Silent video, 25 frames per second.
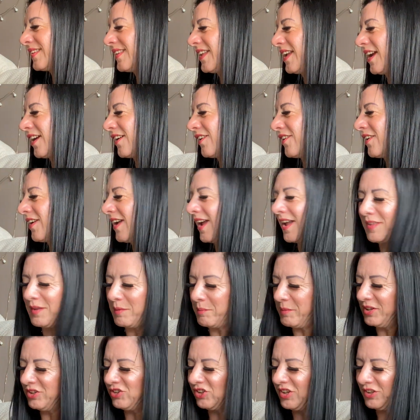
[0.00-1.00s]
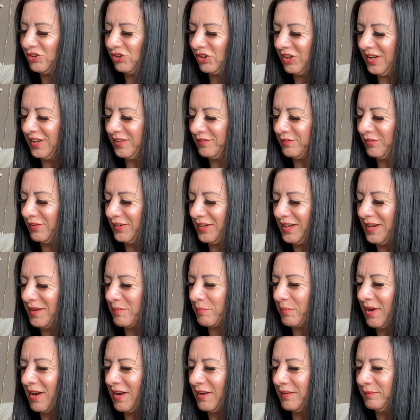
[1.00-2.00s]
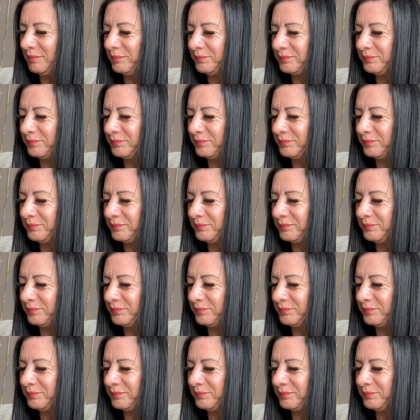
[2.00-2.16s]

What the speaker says: here and the Magician for Libra?